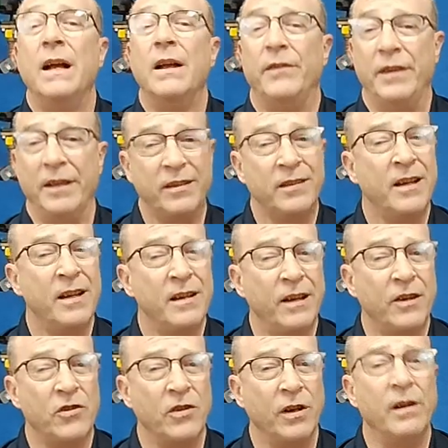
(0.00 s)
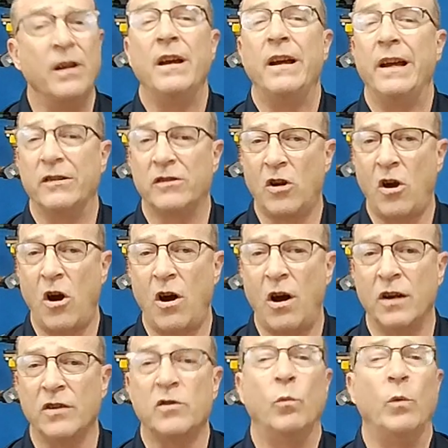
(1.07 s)
this condition is
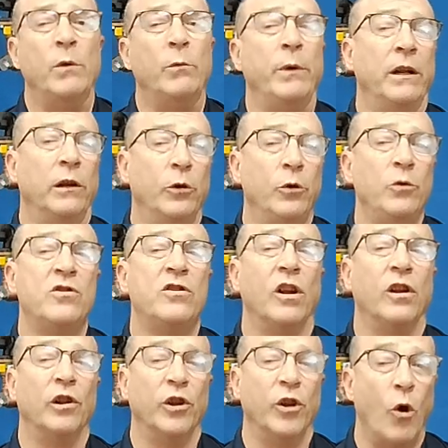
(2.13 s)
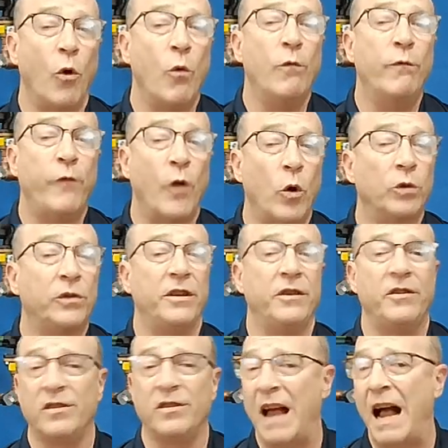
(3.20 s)
caused when we lose the low voltage
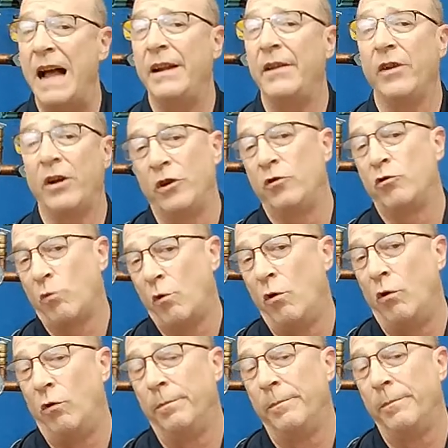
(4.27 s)
side of the control.